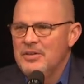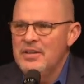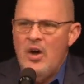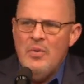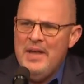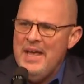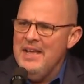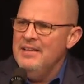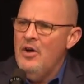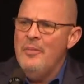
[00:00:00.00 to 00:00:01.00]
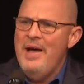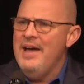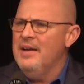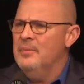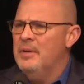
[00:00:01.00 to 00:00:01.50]
Don't care, don't
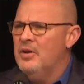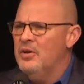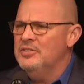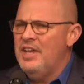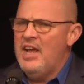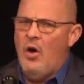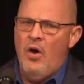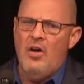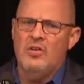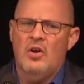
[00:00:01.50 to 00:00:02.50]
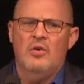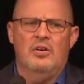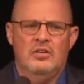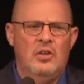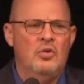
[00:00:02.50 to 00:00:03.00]
matter, because they all go to
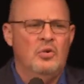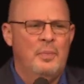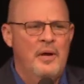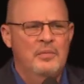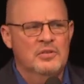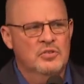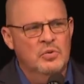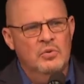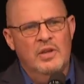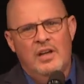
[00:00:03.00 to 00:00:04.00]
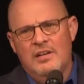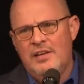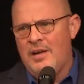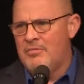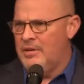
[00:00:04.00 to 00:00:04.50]
the local public school and cut
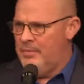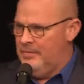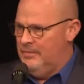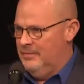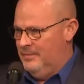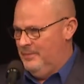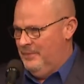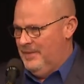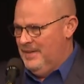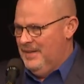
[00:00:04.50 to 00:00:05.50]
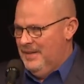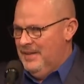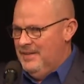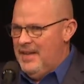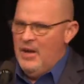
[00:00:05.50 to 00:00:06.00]
that ribbon.
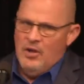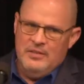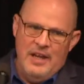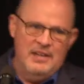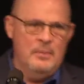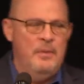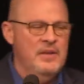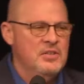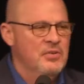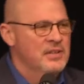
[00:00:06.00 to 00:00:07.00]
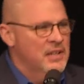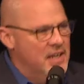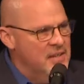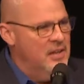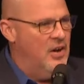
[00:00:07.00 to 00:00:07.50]
They all take the picture at the
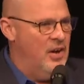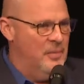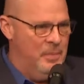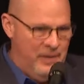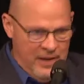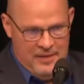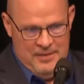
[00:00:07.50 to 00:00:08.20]
kindergarten play.